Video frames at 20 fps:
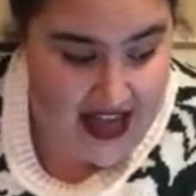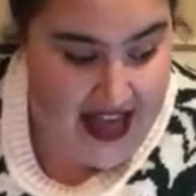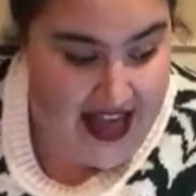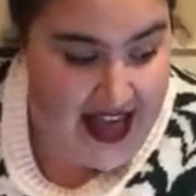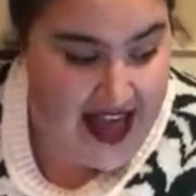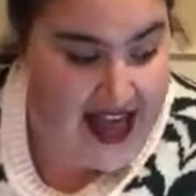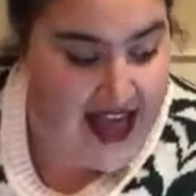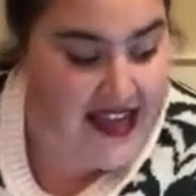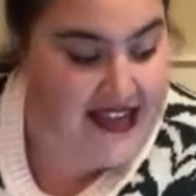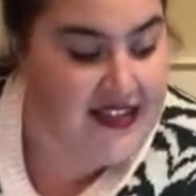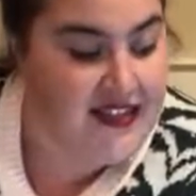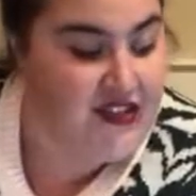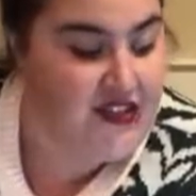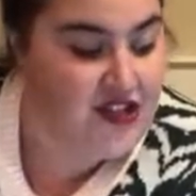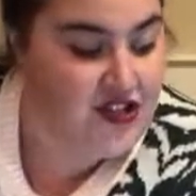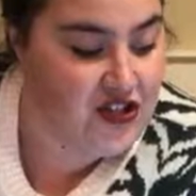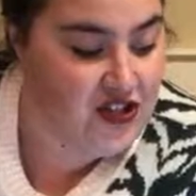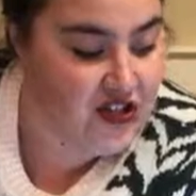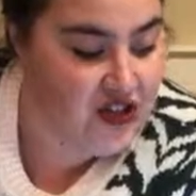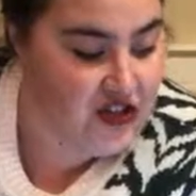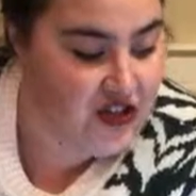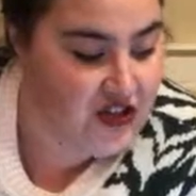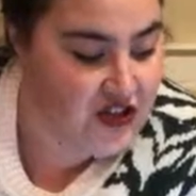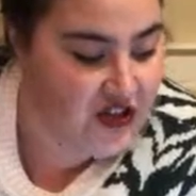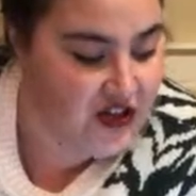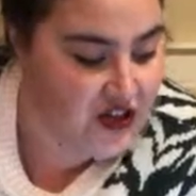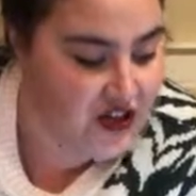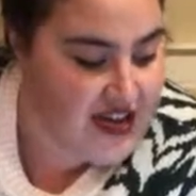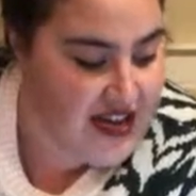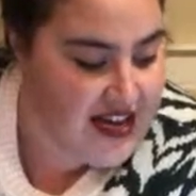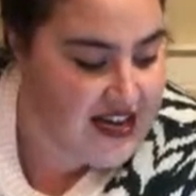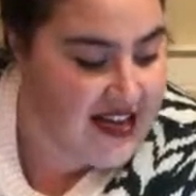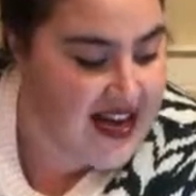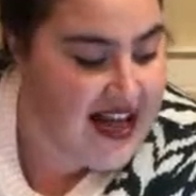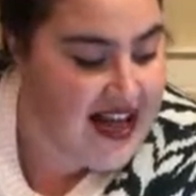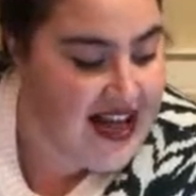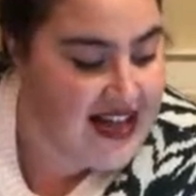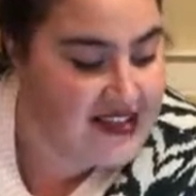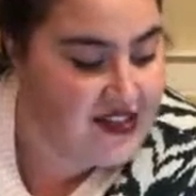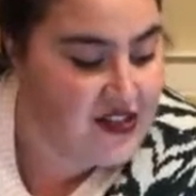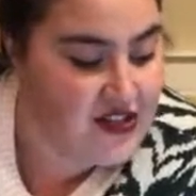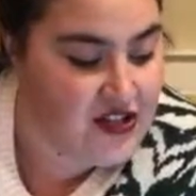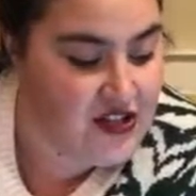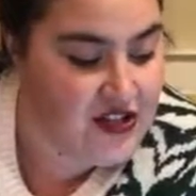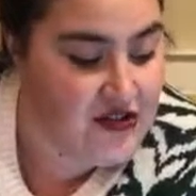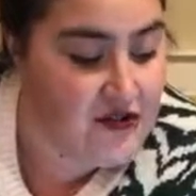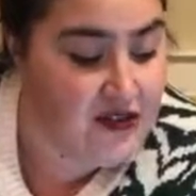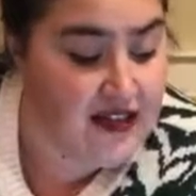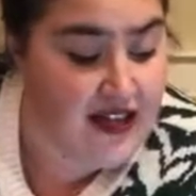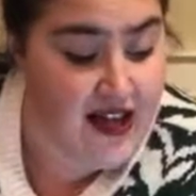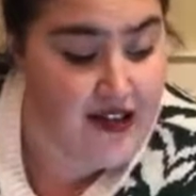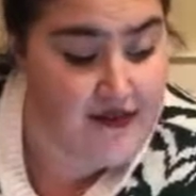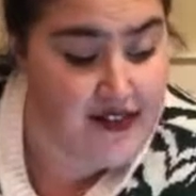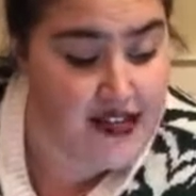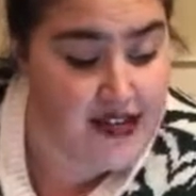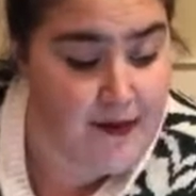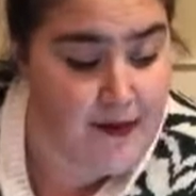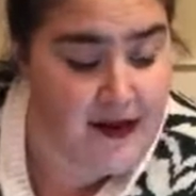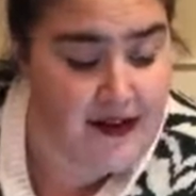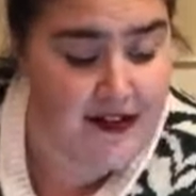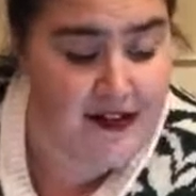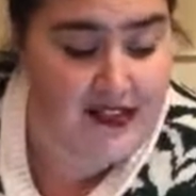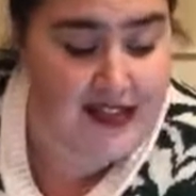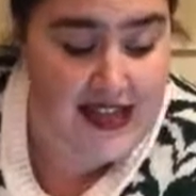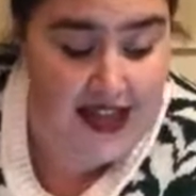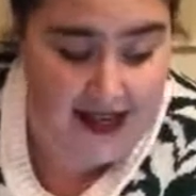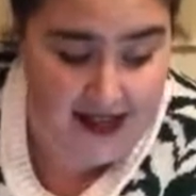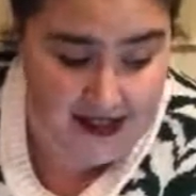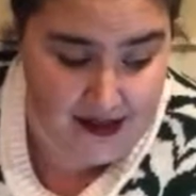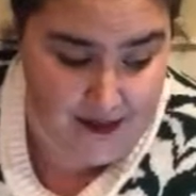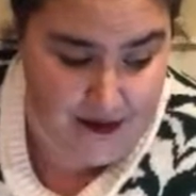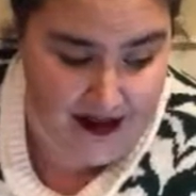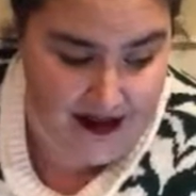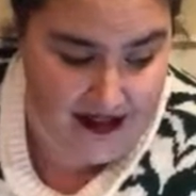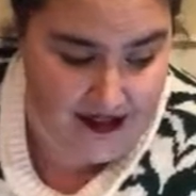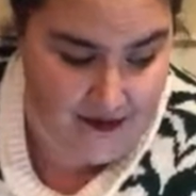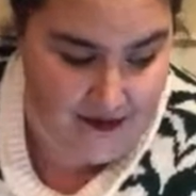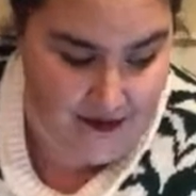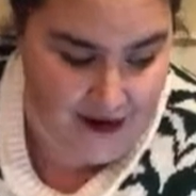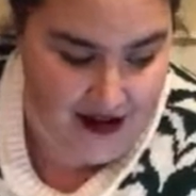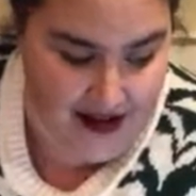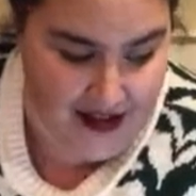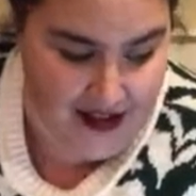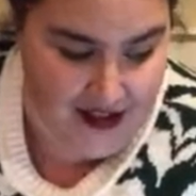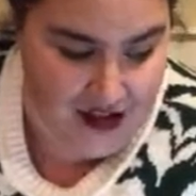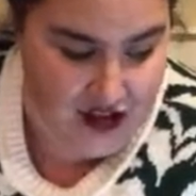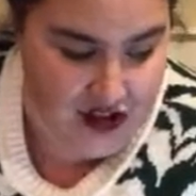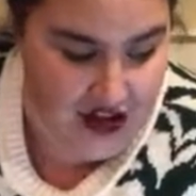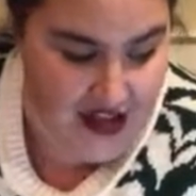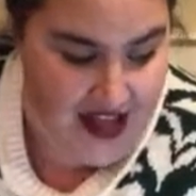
And Shayna S2 loves keeping her setting spray in the fridge.